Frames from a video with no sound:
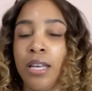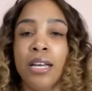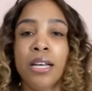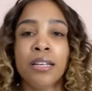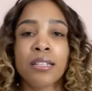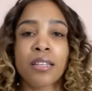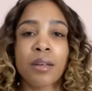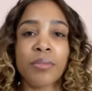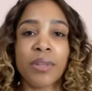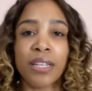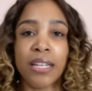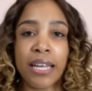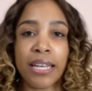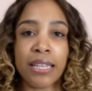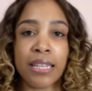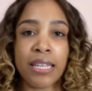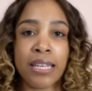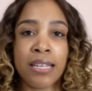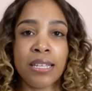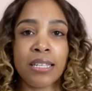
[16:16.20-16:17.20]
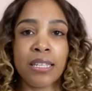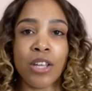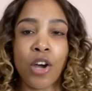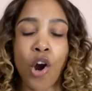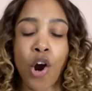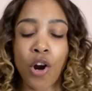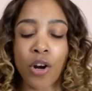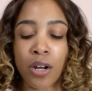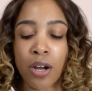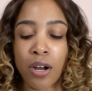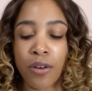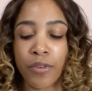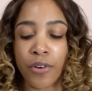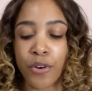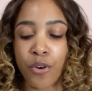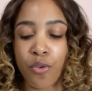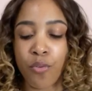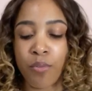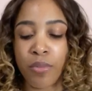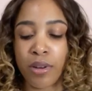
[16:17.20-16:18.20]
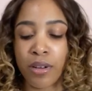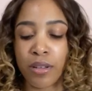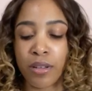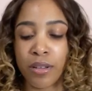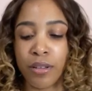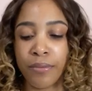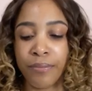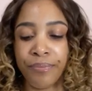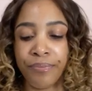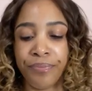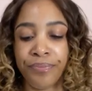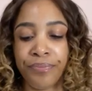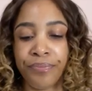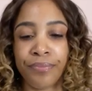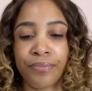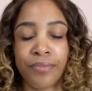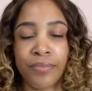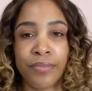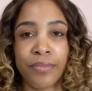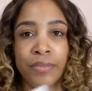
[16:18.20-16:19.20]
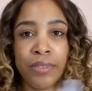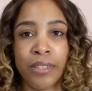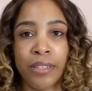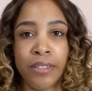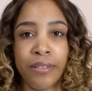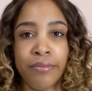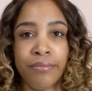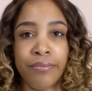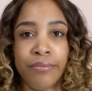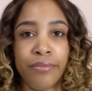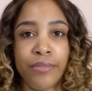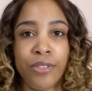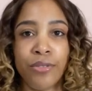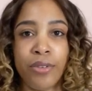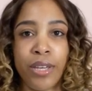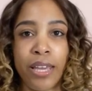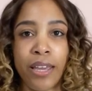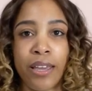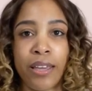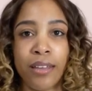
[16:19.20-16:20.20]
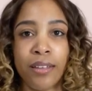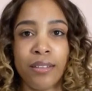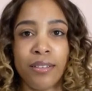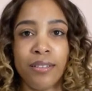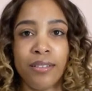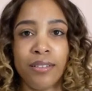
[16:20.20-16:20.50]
something like this, the hardcover notebook. You can't,